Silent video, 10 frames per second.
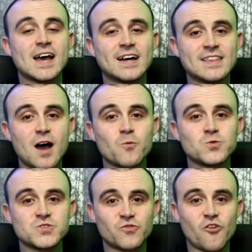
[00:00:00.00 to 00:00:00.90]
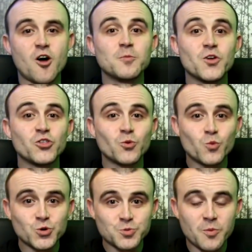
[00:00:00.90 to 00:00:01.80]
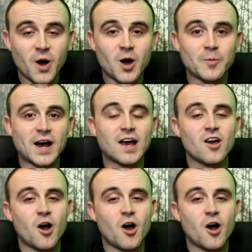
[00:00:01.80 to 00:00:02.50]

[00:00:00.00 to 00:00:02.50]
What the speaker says: and that was from the Wood Barber.